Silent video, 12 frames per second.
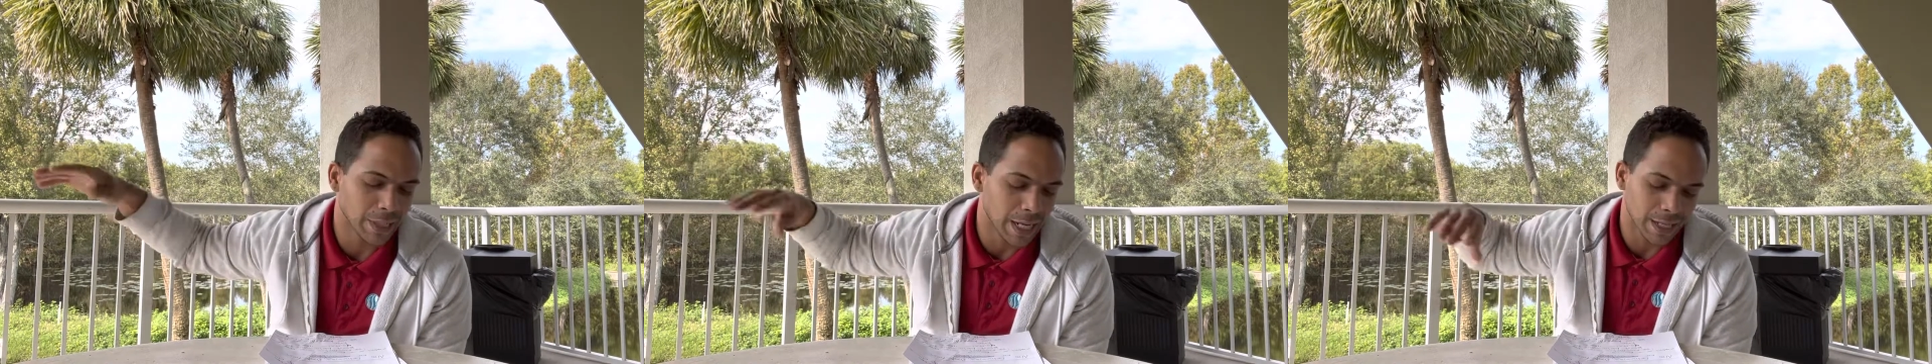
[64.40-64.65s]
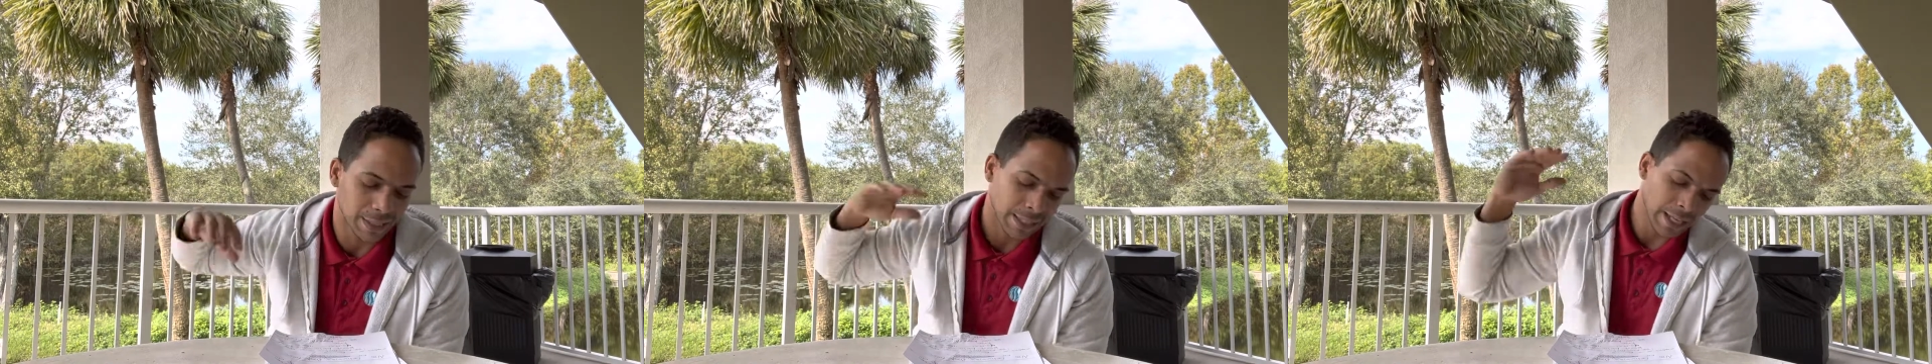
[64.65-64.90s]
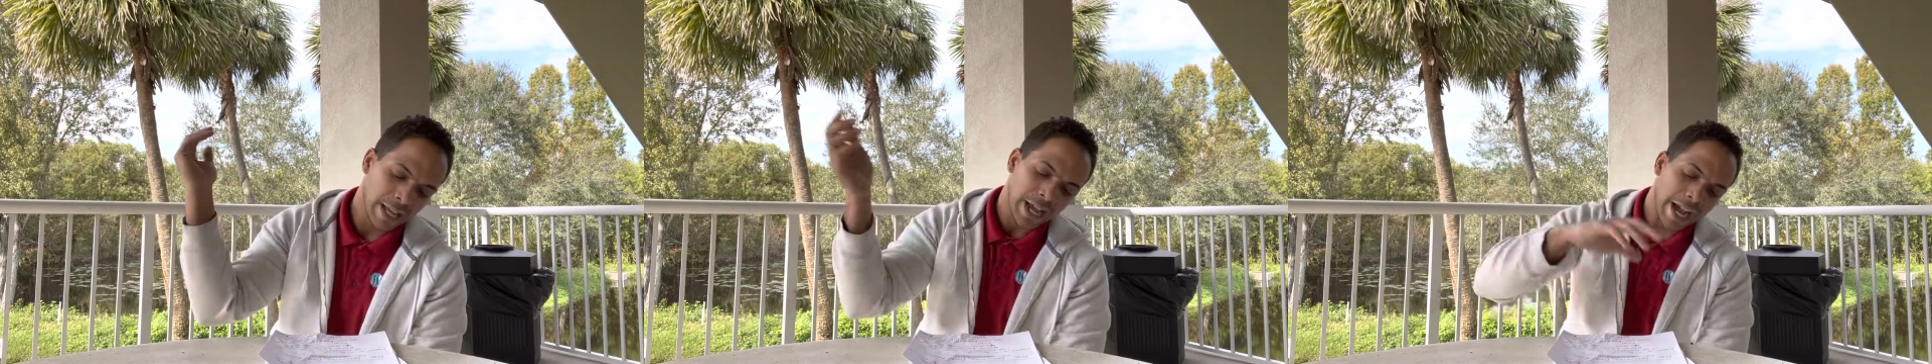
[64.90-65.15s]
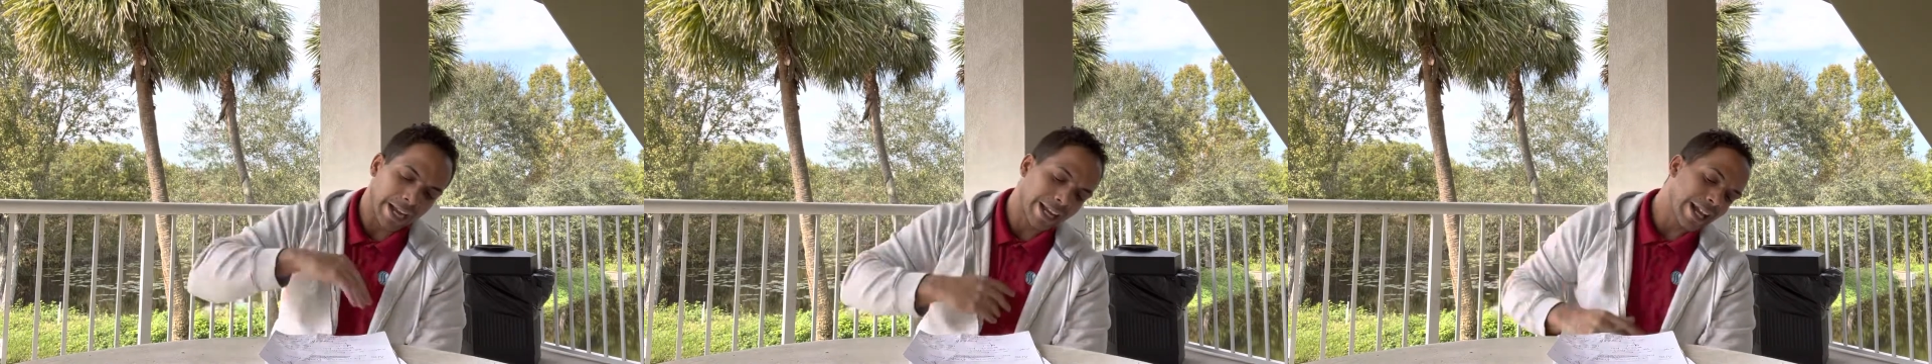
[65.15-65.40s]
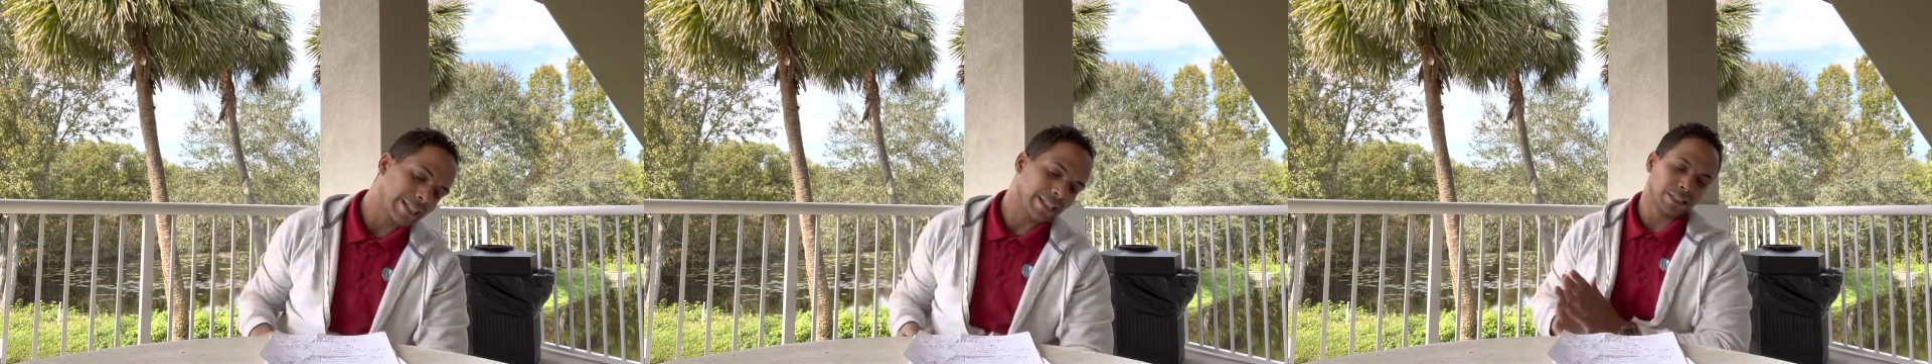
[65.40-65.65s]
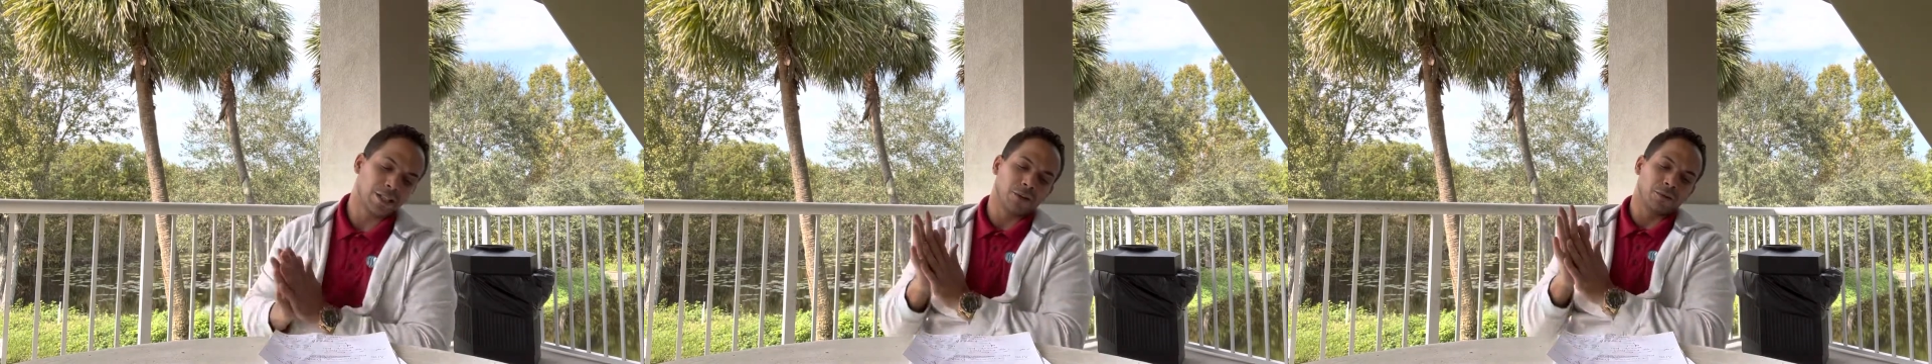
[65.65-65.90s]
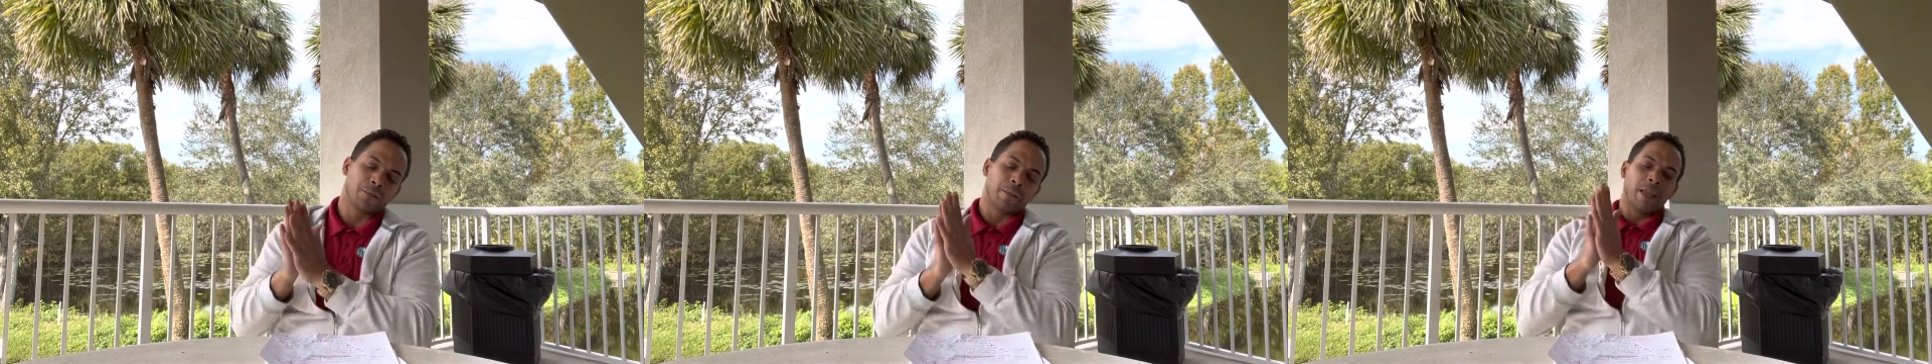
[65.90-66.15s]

dollars. All right, guys, let's go.